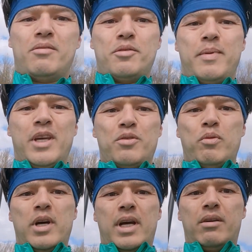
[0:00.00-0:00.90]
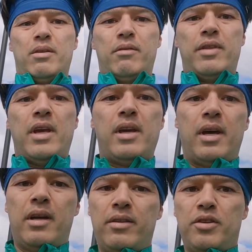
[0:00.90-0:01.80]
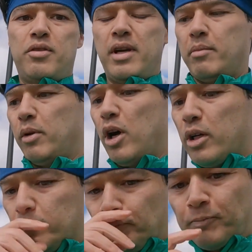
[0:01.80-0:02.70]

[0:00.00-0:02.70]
That was the biggest workout of the training block.